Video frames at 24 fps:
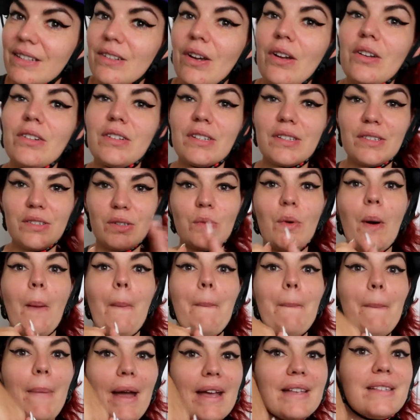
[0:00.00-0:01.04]
Don't just do a
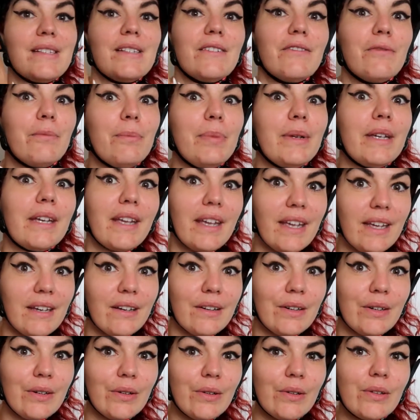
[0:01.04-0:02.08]
massive big
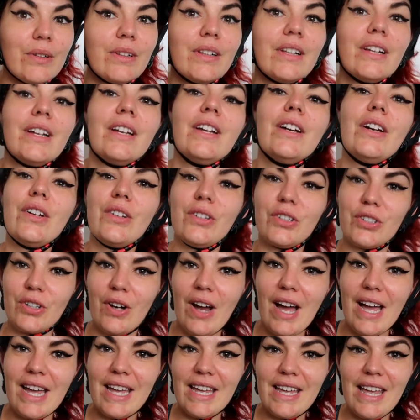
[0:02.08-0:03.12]
hill.
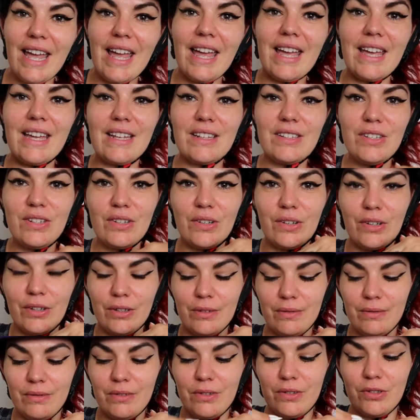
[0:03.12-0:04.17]
Try and, you
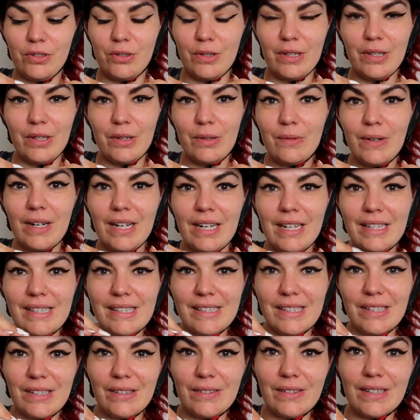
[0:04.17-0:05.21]
know, do little ones,
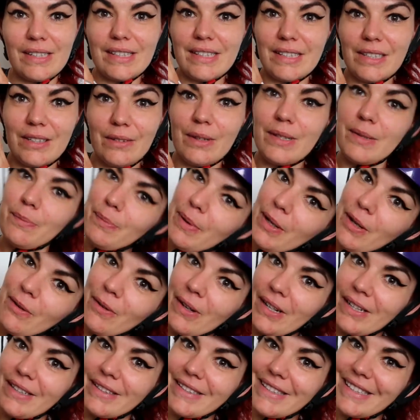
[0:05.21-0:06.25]
little ones, little ones, big
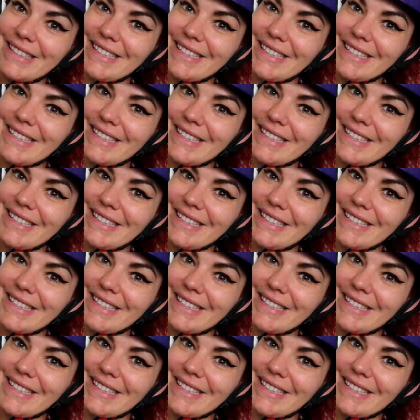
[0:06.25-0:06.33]
ones.